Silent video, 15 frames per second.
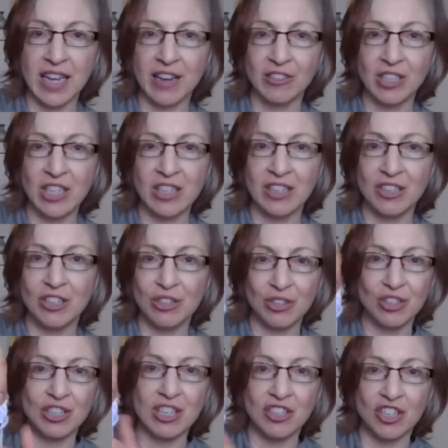I only did 2
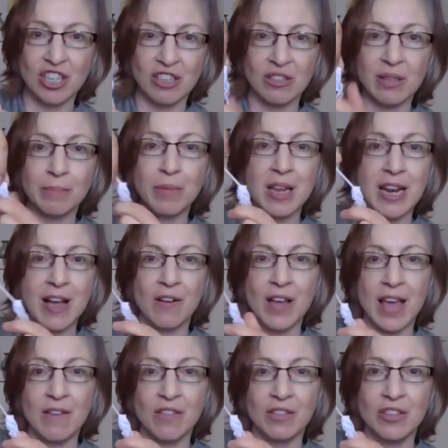stitches, but now I
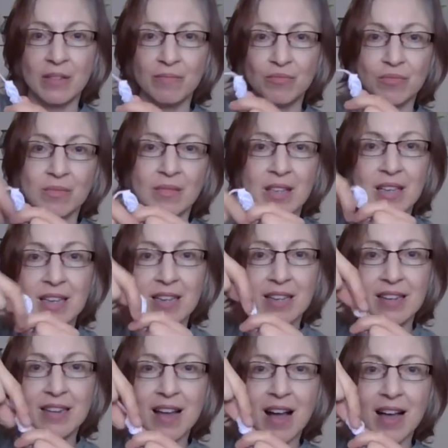have a
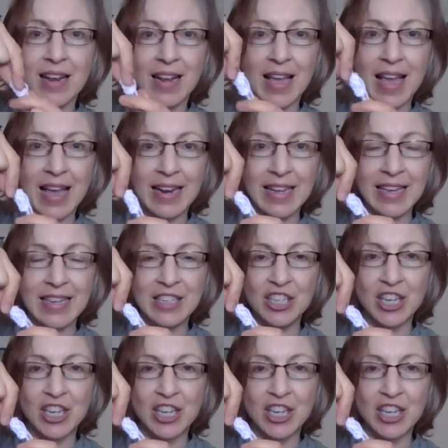knot at each